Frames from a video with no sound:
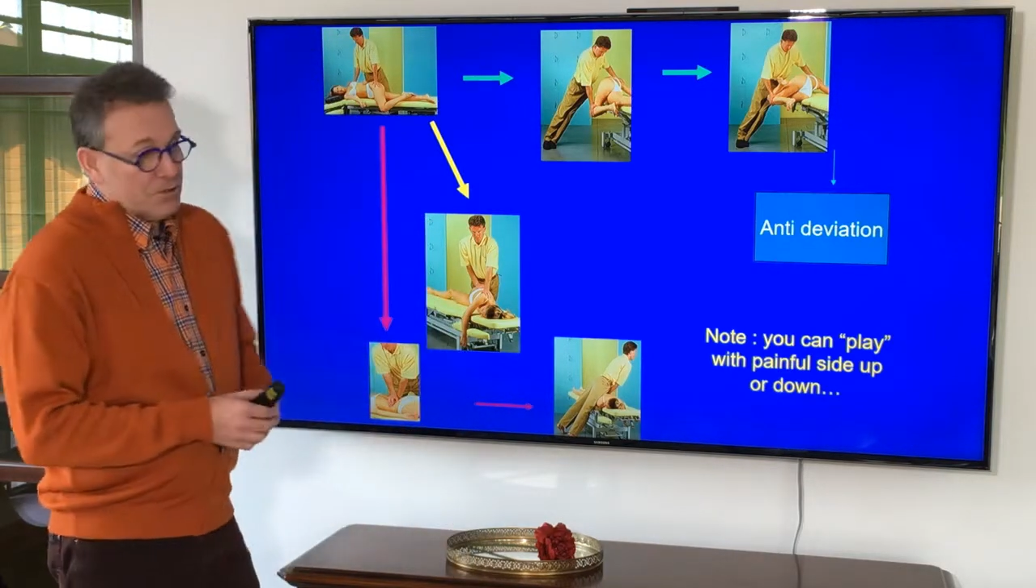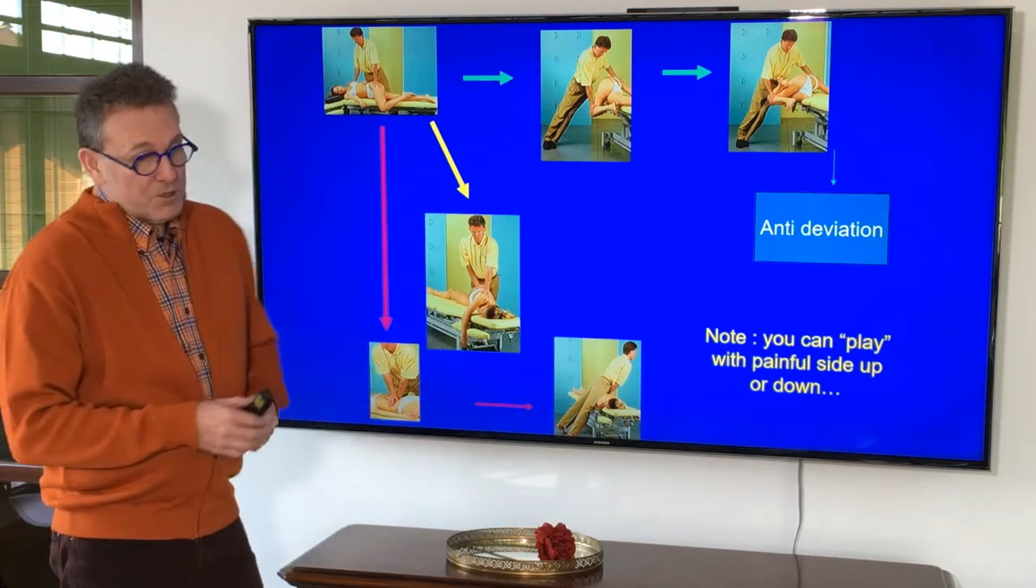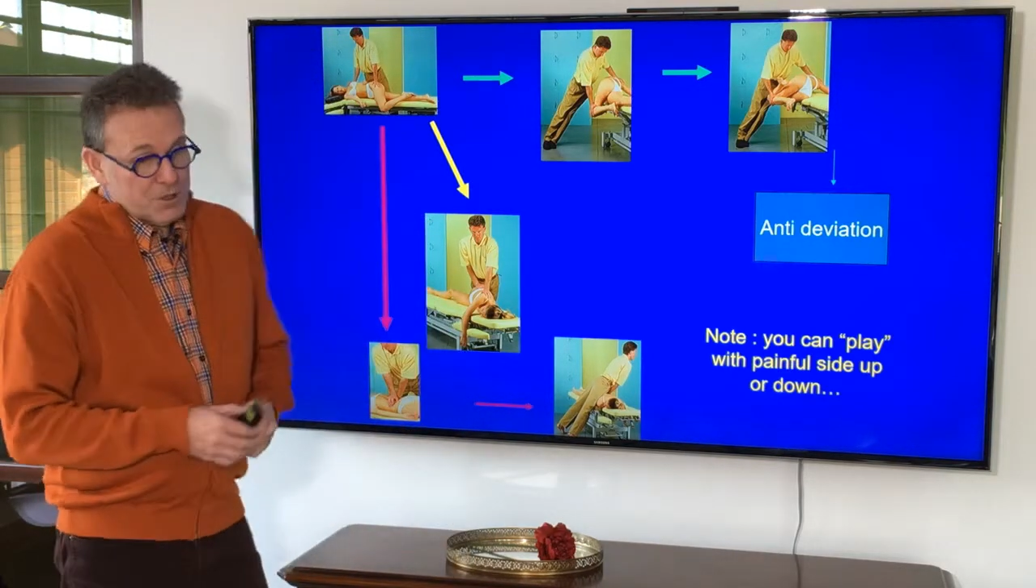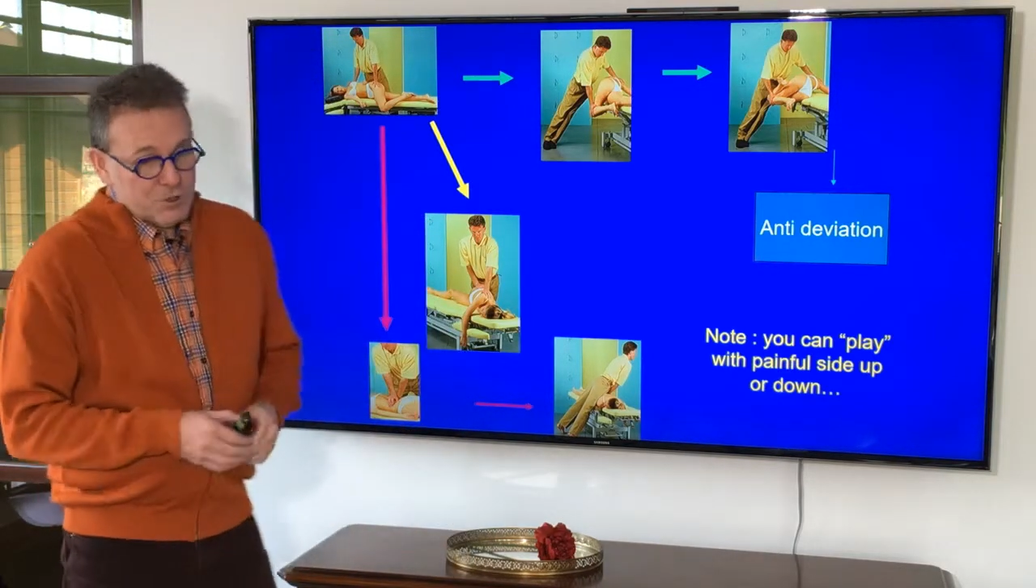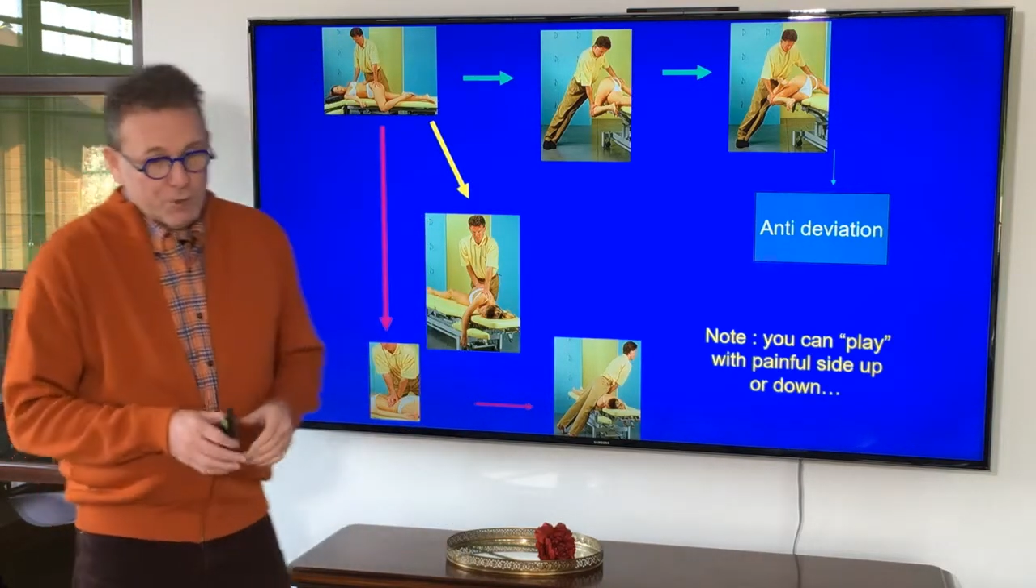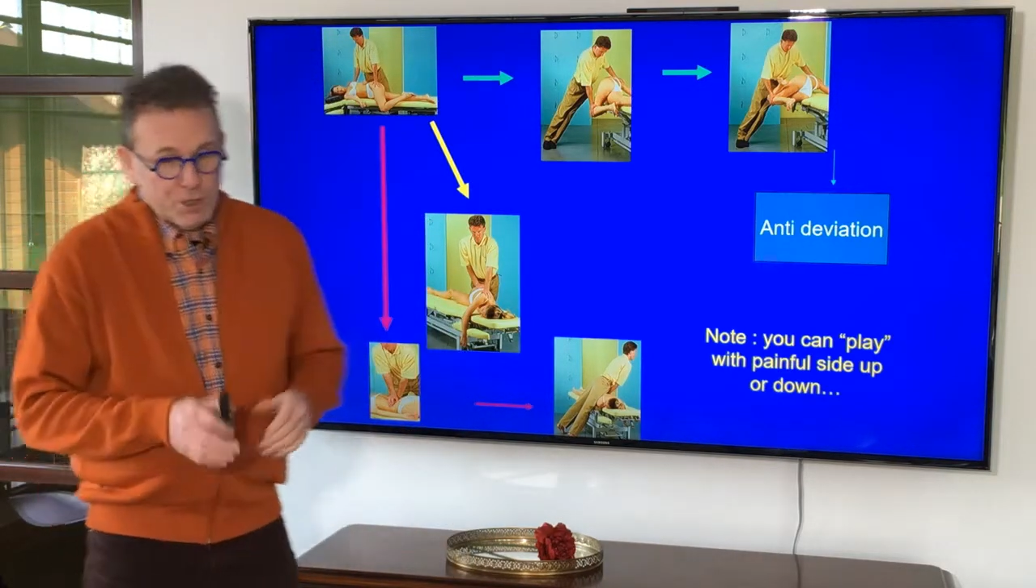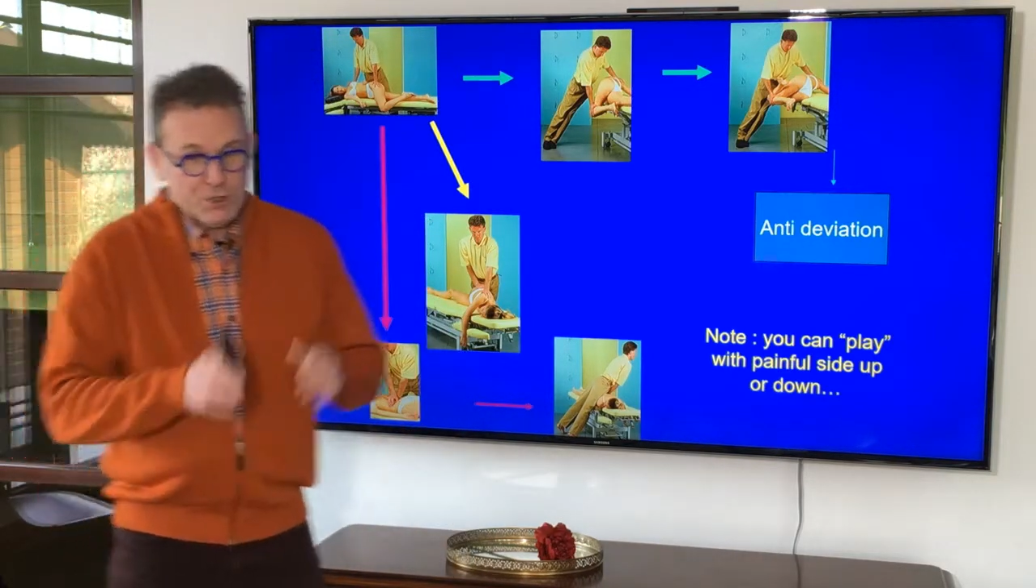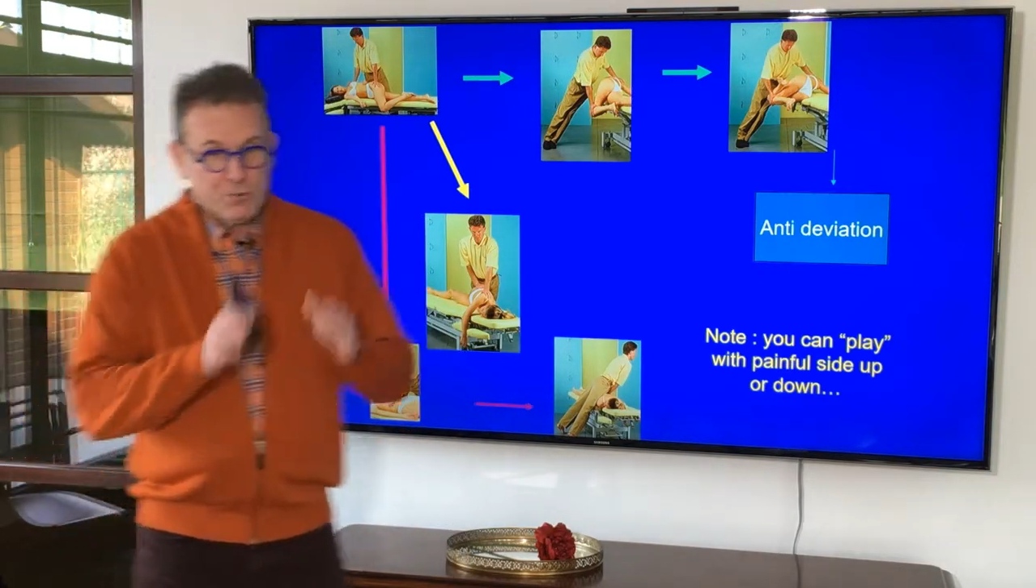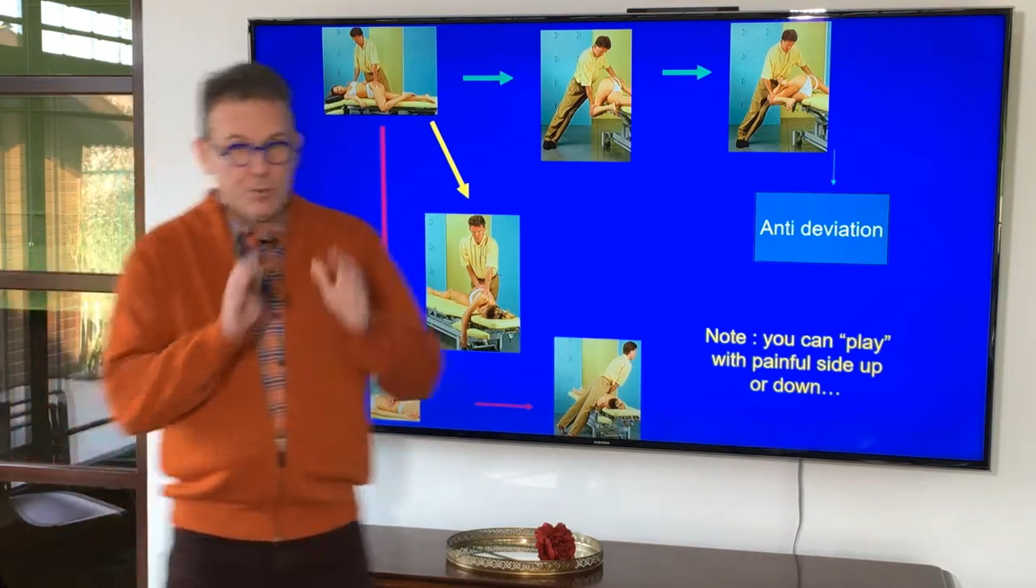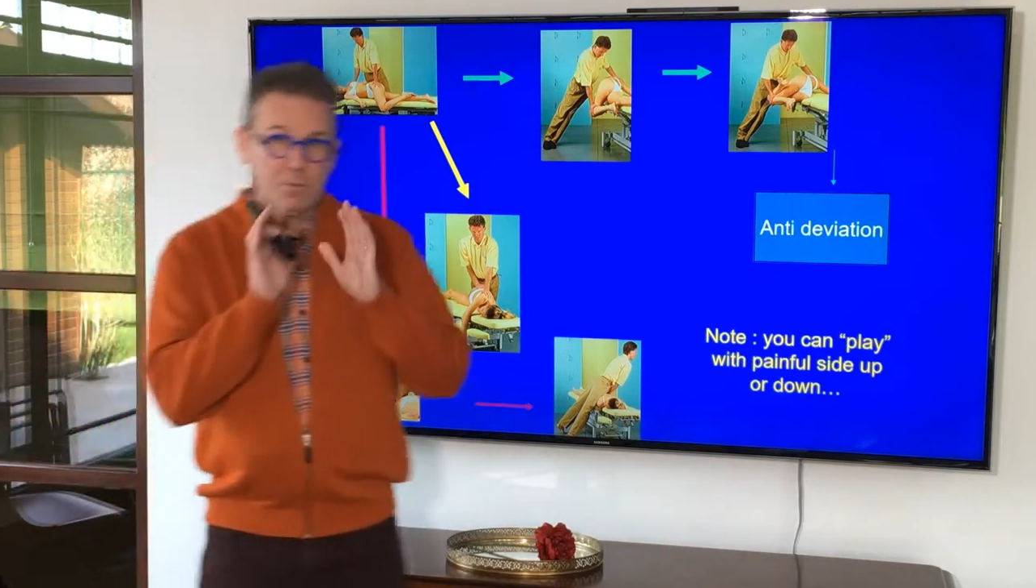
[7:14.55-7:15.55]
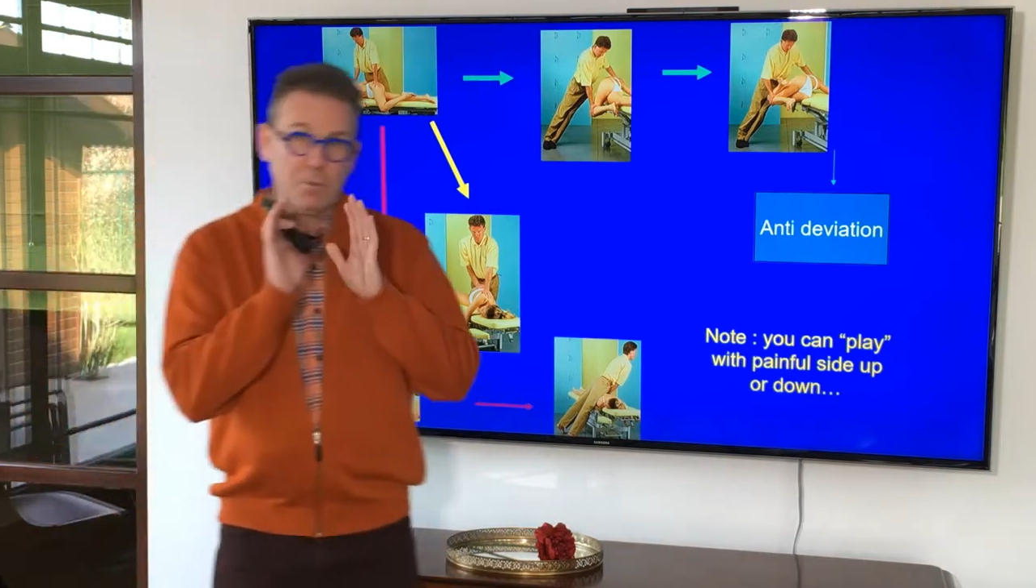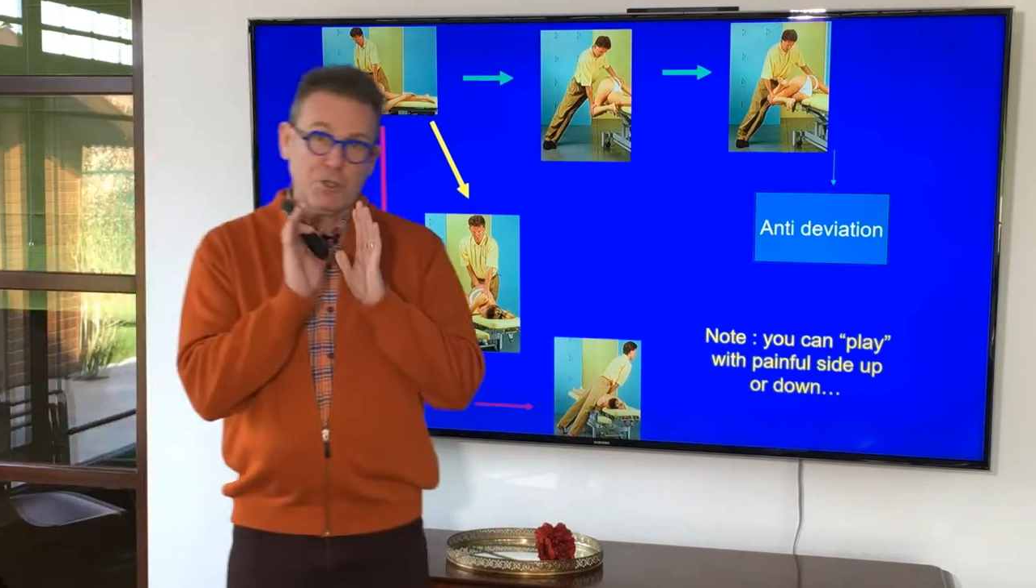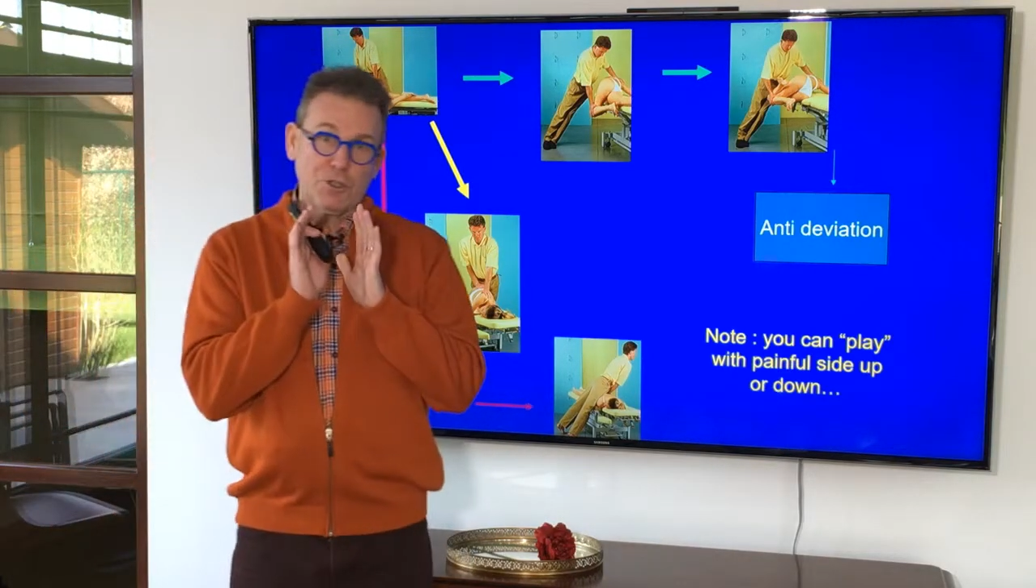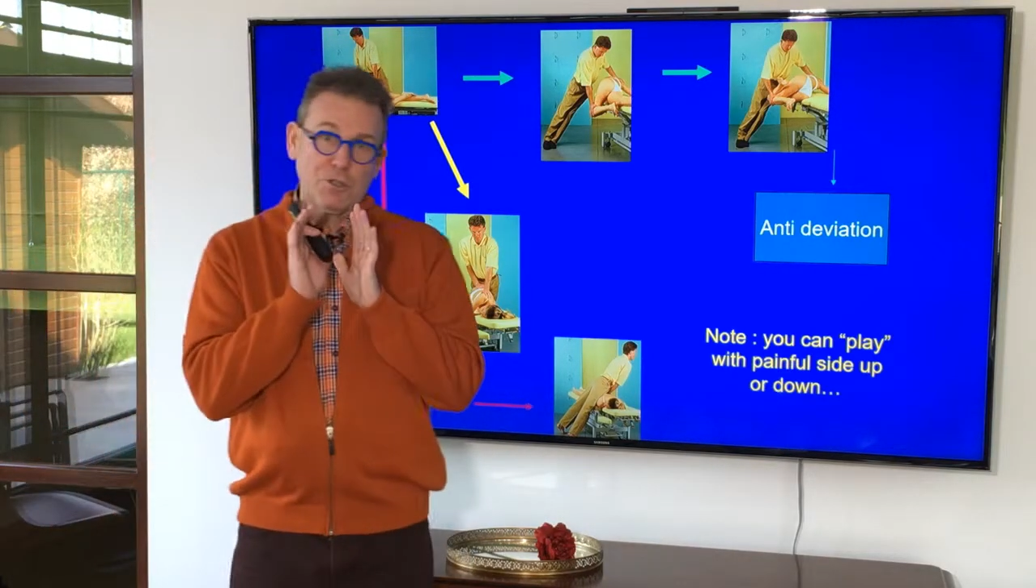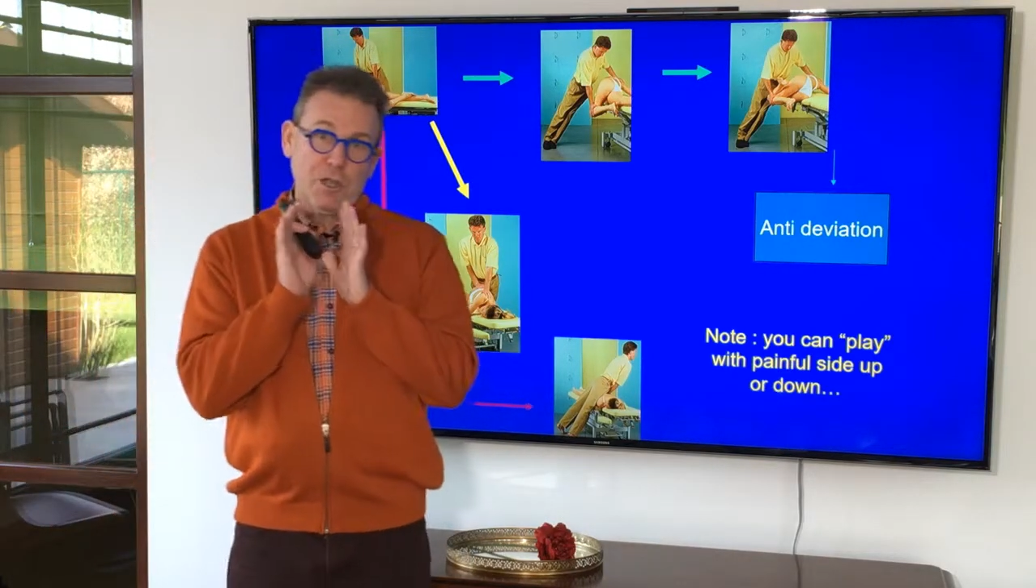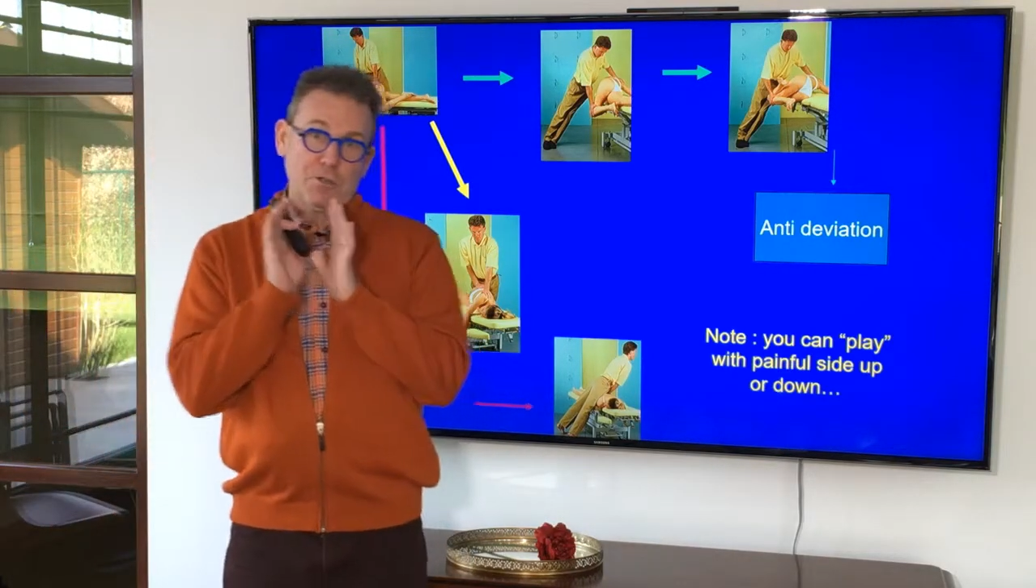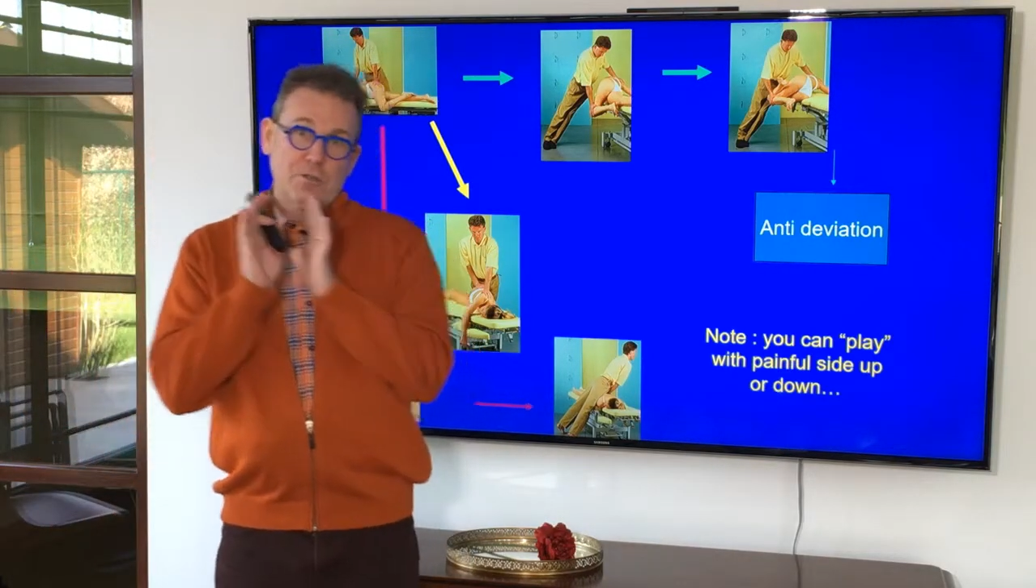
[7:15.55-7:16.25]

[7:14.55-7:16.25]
situation where a patient has